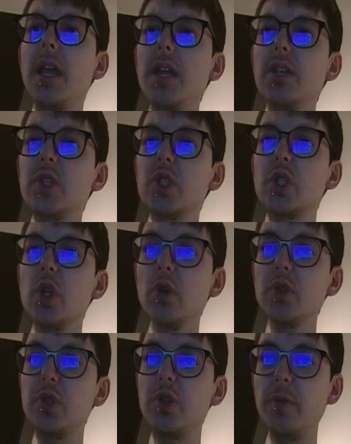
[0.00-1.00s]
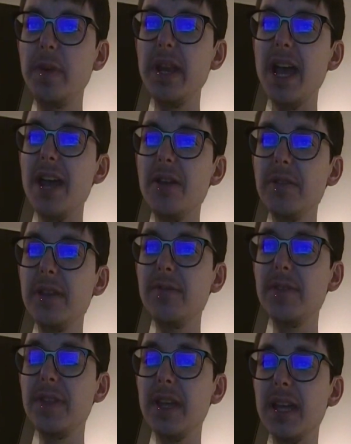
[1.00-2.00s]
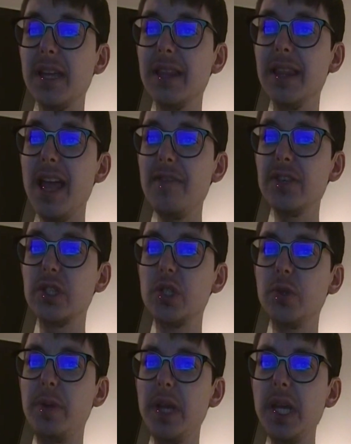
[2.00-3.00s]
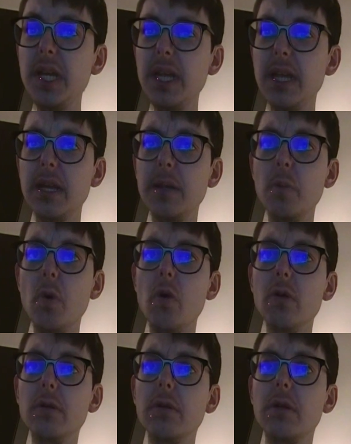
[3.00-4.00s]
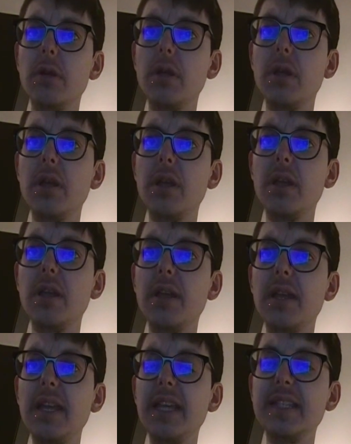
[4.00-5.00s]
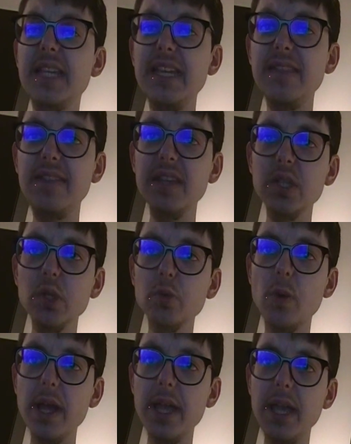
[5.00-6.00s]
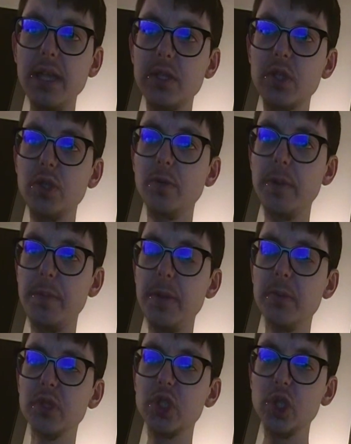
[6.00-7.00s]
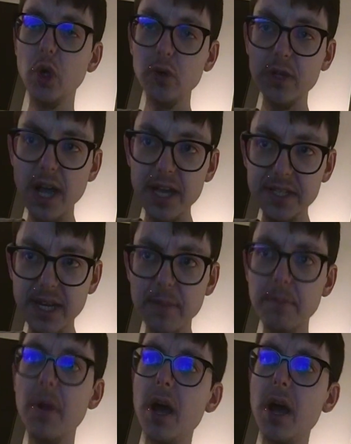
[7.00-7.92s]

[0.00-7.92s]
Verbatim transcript: It is so stupid. I don't even think I can laugh at stupidity anymore. See, this is why I hate stupid people so goddamn